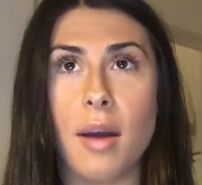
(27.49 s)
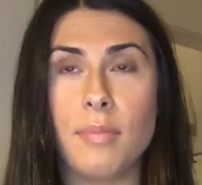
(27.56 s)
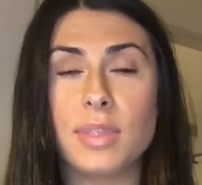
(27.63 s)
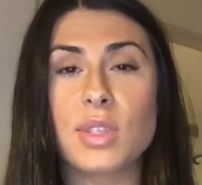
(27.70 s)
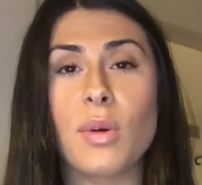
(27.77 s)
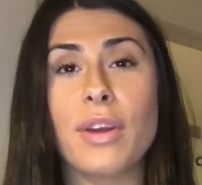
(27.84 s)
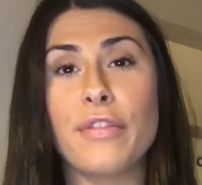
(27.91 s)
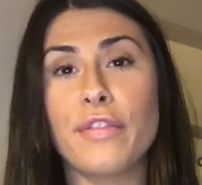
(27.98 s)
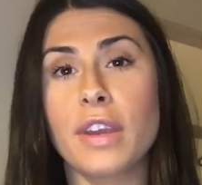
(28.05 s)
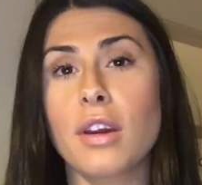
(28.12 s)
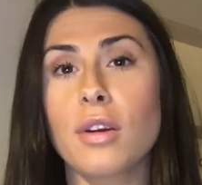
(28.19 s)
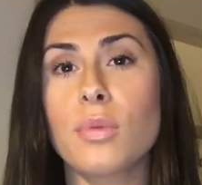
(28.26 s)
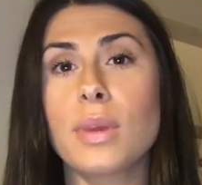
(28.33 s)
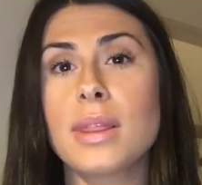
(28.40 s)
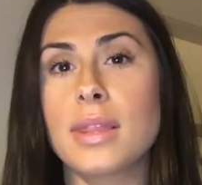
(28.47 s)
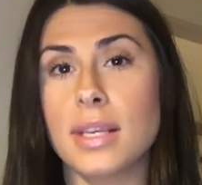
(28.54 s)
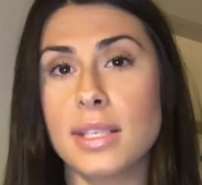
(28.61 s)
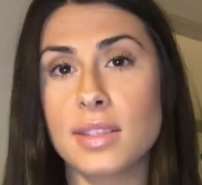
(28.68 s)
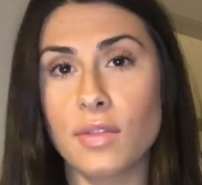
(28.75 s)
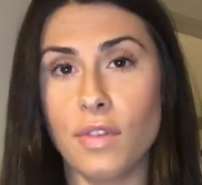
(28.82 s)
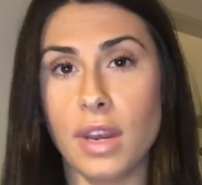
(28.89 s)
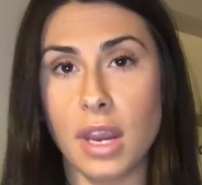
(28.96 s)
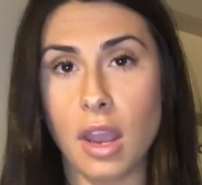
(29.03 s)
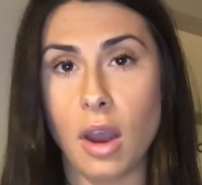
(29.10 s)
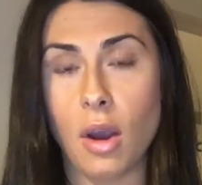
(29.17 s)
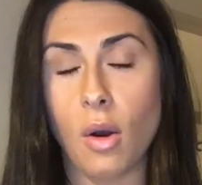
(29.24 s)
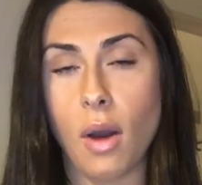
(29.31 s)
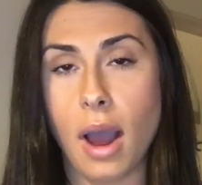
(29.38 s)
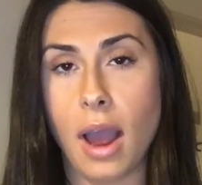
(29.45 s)
So I figured with this
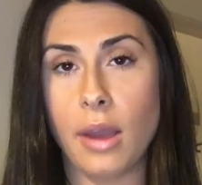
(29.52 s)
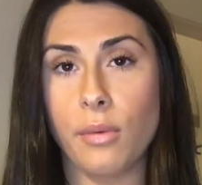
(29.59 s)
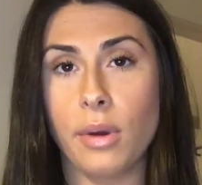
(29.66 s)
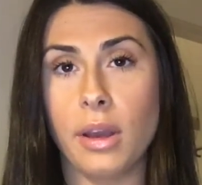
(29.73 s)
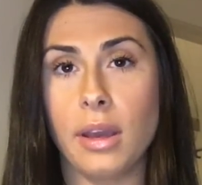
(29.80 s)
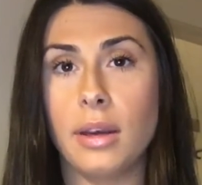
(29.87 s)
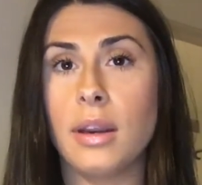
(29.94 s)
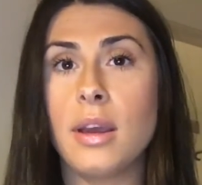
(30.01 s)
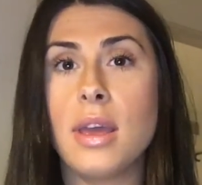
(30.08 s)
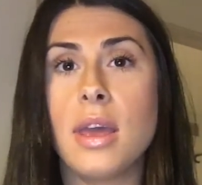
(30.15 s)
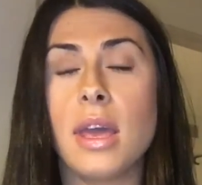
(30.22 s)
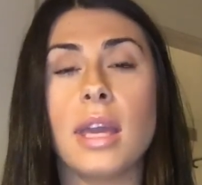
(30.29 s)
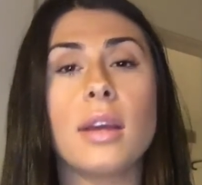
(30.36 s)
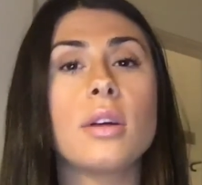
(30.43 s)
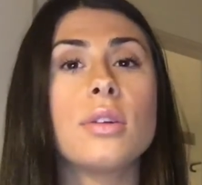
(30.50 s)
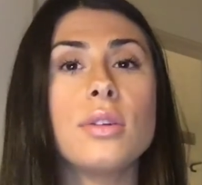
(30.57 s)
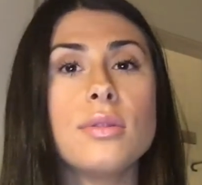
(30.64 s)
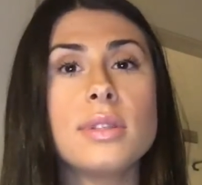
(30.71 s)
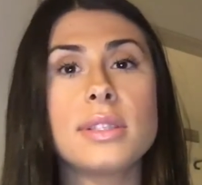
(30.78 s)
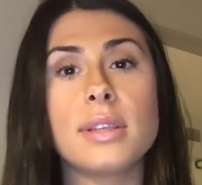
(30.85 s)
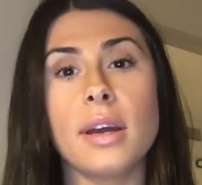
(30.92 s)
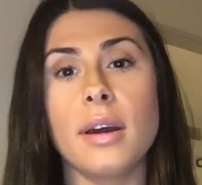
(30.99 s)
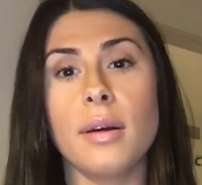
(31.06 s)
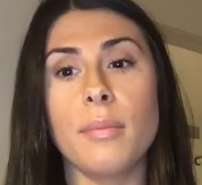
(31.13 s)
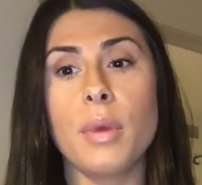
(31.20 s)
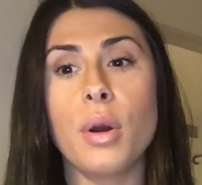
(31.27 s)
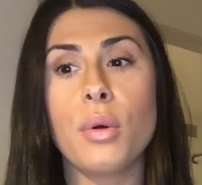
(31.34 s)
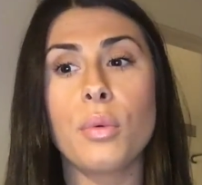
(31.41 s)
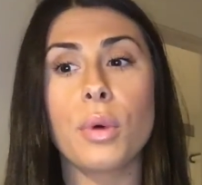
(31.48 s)
video I would include some
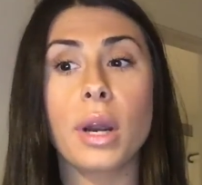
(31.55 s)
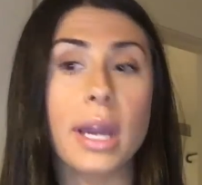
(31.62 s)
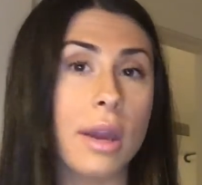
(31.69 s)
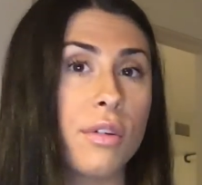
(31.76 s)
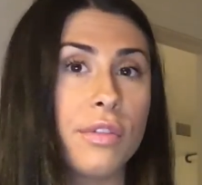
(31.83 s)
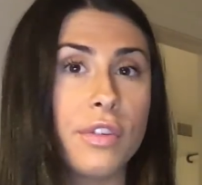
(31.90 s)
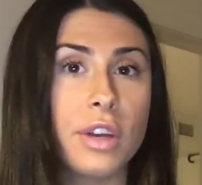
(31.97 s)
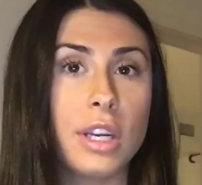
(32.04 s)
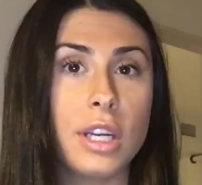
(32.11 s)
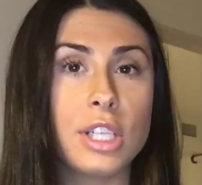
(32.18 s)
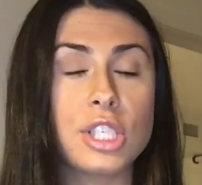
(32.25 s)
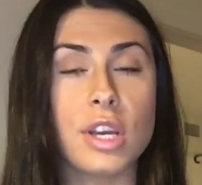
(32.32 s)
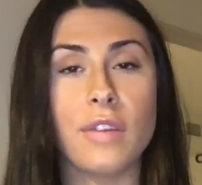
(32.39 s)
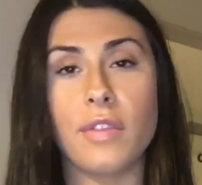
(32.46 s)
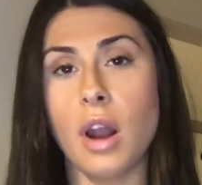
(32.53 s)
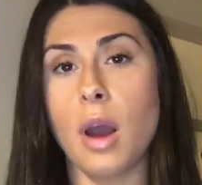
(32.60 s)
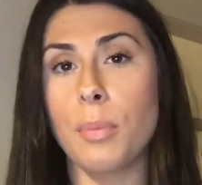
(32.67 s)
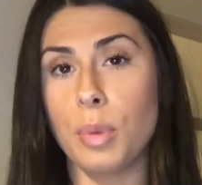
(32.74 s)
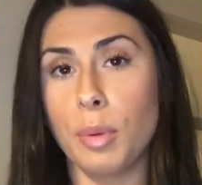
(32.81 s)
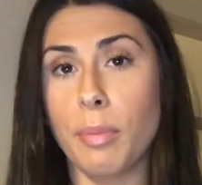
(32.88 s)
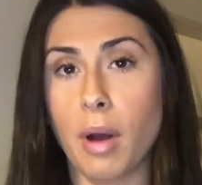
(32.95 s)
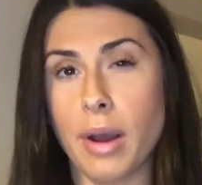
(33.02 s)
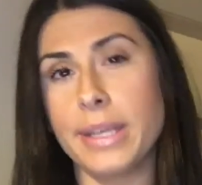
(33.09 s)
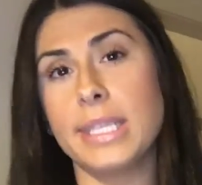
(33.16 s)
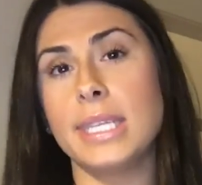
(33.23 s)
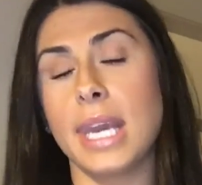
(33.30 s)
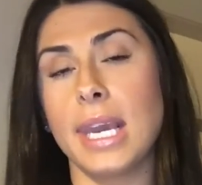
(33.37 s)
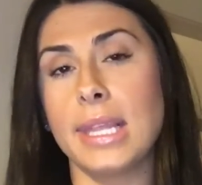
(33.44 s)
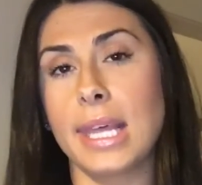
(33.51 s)
workout footage of an upper body
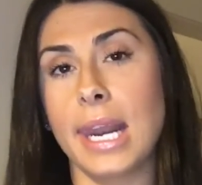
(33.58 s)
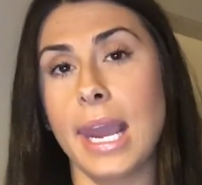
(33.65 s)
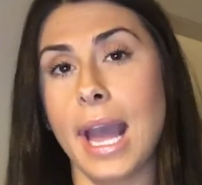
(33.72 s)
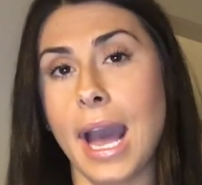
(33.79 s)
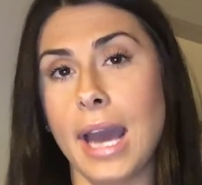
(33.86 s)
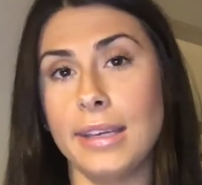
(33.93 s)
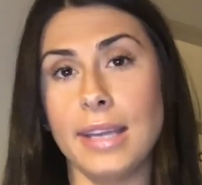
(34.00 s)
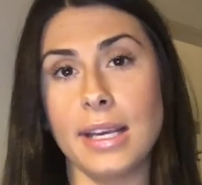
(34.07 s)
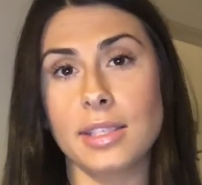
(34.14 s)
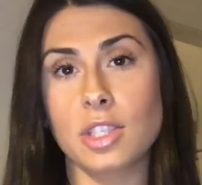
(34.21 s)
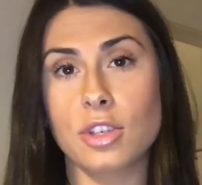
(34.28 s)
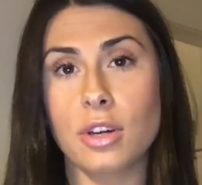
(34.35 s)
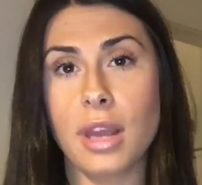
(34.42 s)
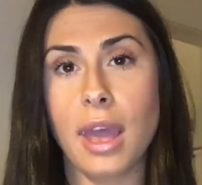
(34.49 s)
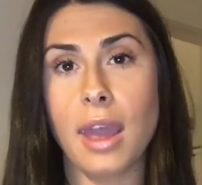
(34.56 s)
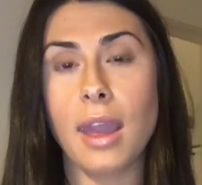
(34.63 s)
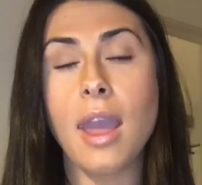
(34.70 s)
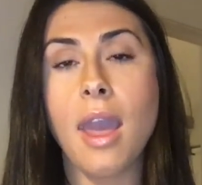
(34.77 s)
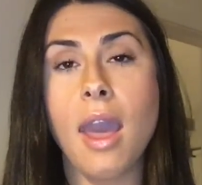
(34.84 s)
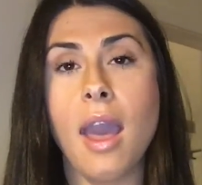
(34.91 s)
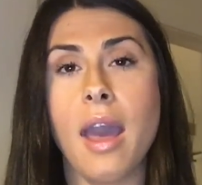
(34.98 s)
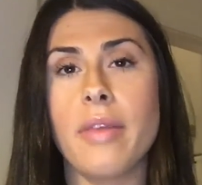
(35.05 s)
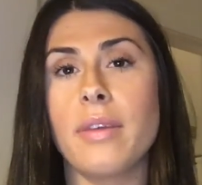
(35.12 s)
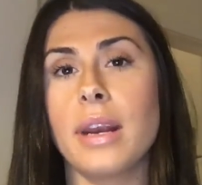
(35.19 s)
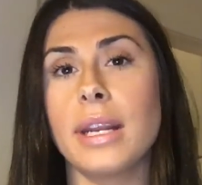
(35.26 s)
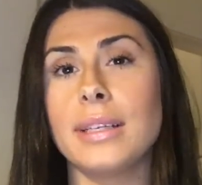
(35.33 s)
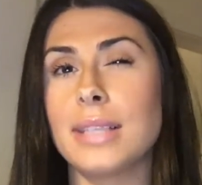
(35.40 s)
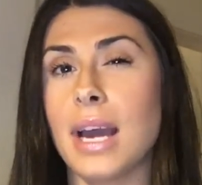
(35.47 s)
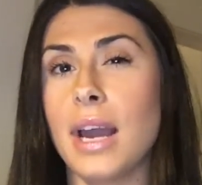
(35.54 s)
day that I had yesterday, and then
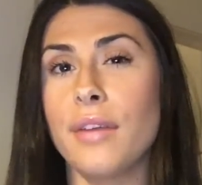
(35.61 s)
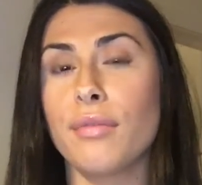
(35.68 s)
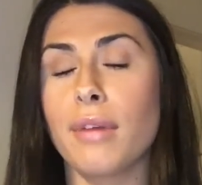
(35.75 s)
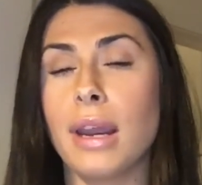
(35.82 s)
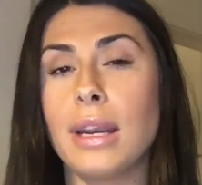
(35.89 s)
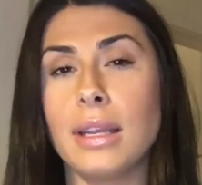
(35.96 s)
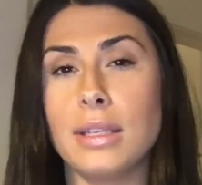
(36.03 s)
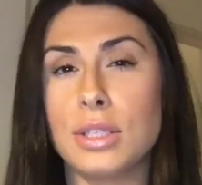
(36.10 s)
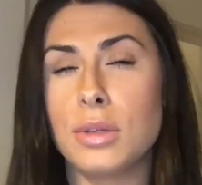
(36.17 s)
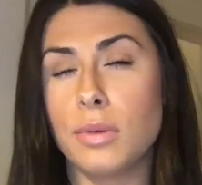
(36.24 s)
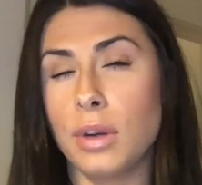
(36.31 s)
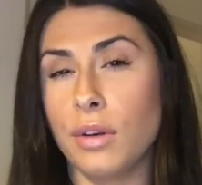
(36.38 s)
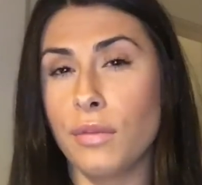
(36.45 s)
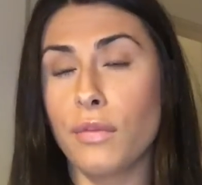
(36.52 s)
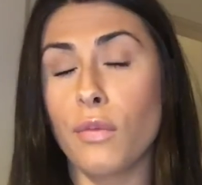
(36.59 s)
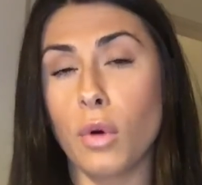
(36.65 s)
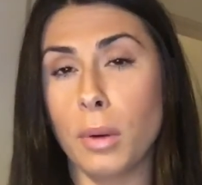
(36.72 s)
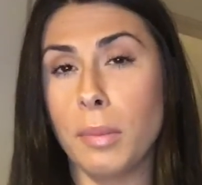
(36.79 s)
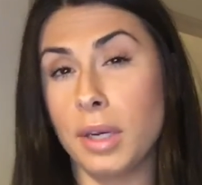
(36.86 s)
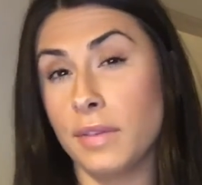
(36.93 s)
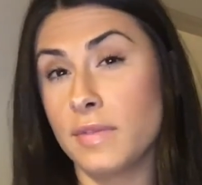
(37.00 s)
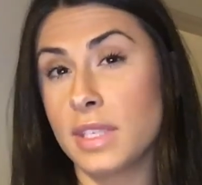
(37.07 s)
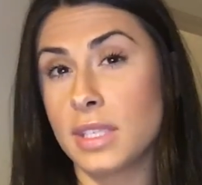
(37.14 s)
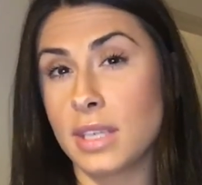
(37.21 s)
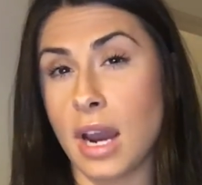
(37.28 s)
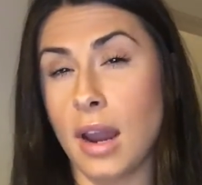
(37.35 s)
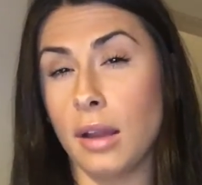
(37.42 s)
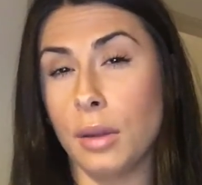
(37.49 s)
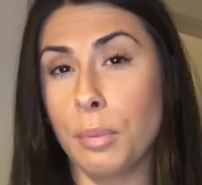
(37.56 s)
I dive right into an informative
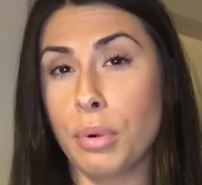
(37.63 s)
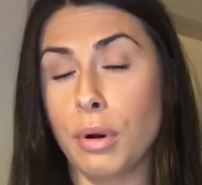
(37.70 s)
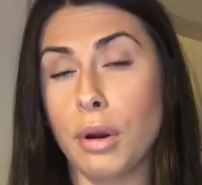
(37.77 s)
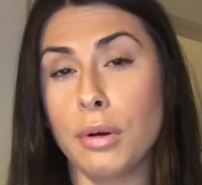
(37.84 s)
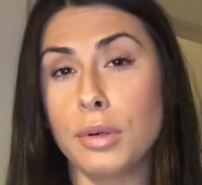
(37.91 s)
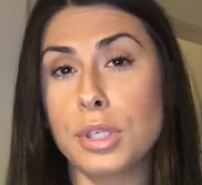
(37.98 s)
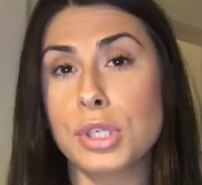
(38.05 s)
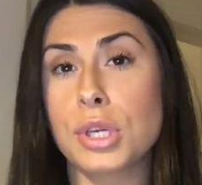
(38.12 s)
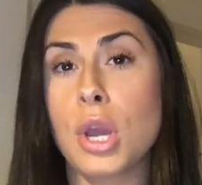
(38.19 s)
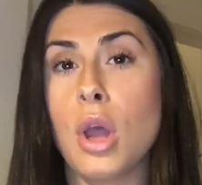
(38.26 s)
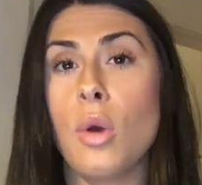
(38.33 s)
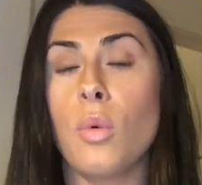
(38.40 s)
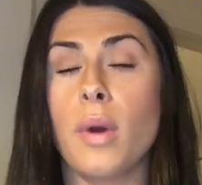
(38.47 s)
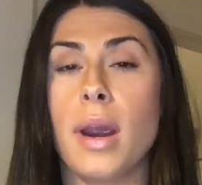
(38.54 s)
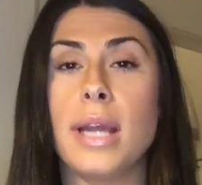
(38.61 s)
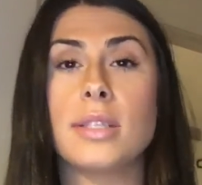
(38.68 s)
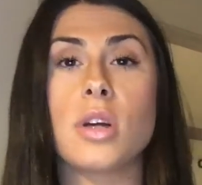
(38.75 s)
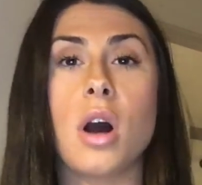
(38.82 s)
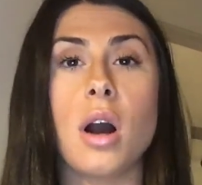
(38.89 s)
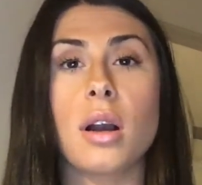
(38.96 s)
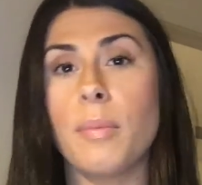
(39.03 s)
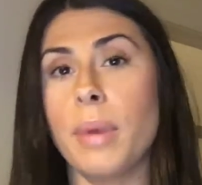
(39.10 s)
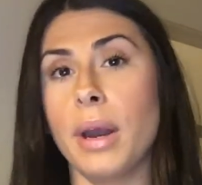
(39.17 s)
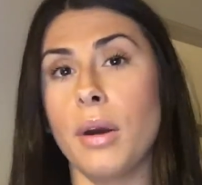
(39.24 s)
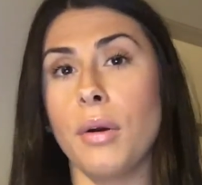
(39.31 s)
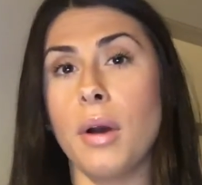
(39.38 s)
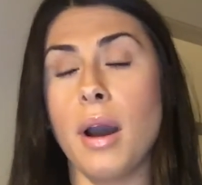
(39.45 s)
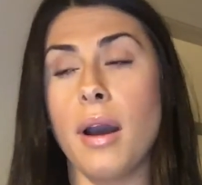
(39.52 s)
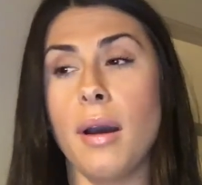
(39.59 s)
style approach where I talk
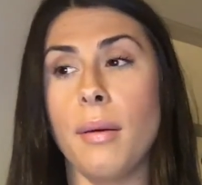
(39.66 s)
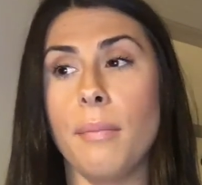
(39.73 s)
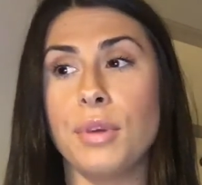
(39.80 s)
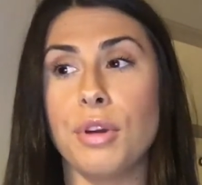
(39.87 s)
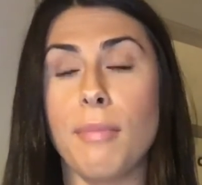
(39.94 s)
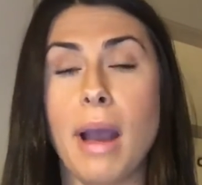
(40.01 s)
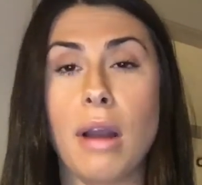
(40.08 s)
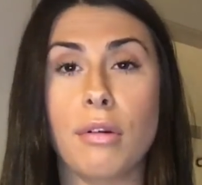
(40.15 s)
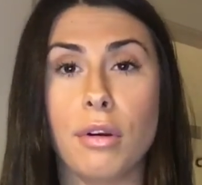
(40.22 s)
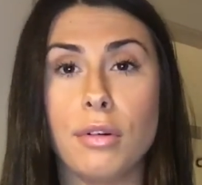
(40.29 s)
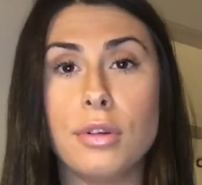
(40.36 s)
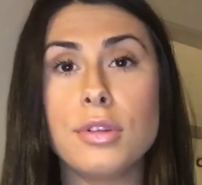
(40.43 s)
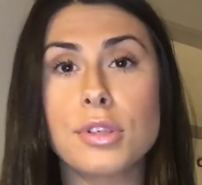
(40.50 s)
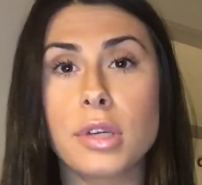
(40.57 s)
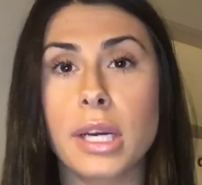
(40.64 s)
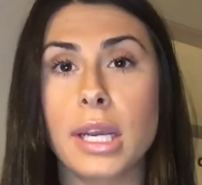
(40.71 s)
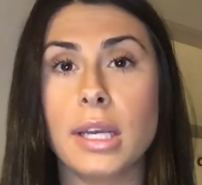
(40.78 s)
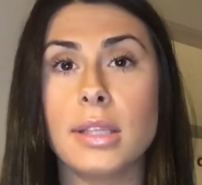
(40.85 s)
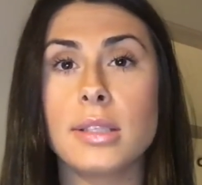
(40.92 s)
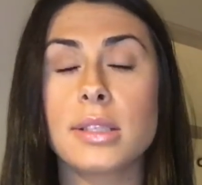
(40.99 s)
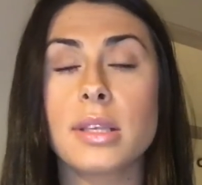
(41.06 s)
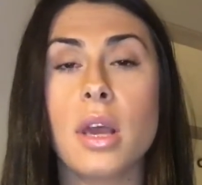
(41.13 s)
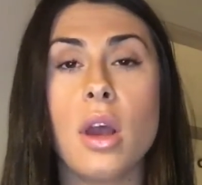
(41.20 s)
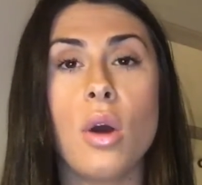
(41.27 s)
about your macronutrients,